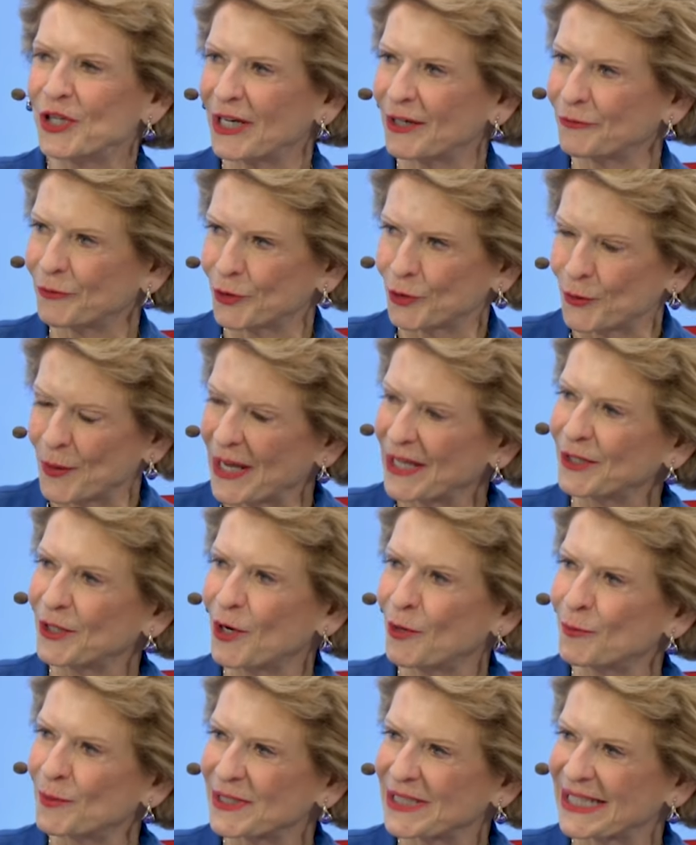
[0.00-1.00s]
Jennifer
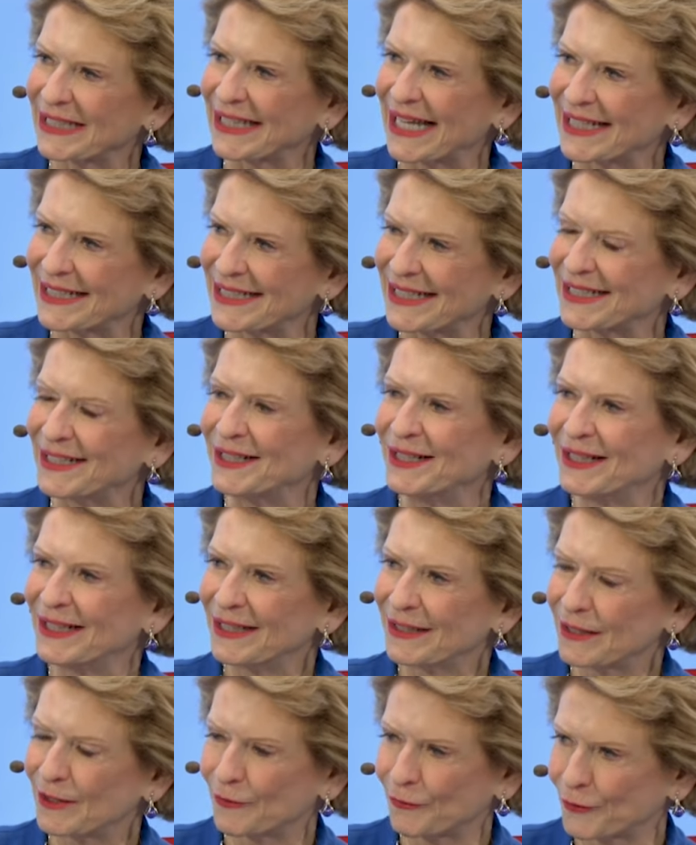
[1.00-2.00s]
Granholm was elected
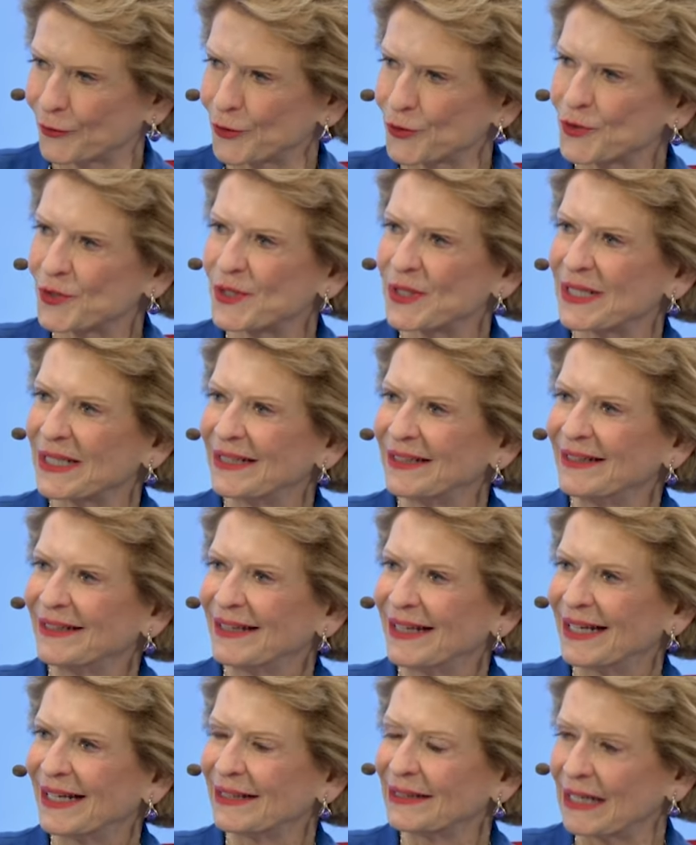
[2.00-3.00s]
the first
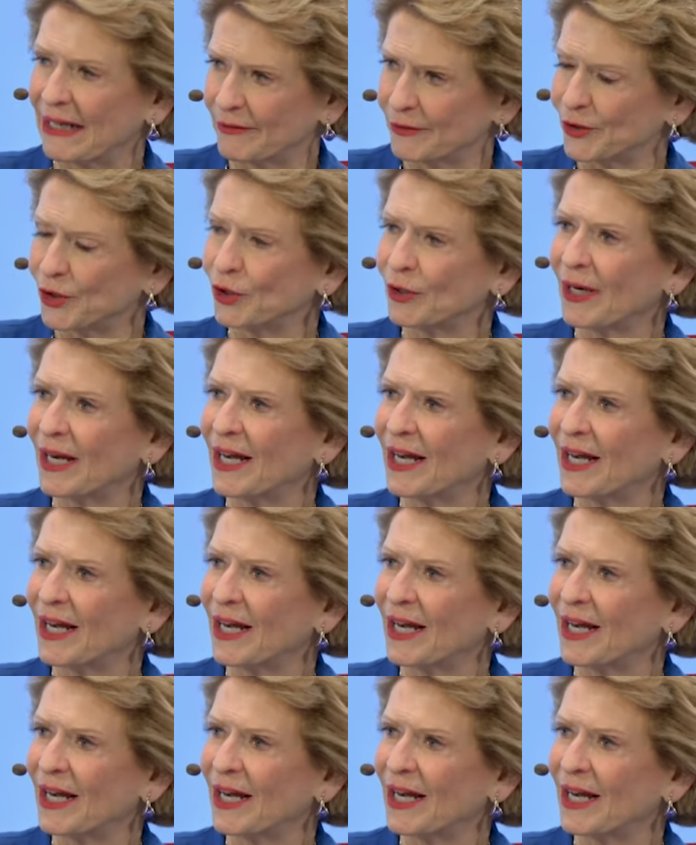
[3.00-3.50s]
governor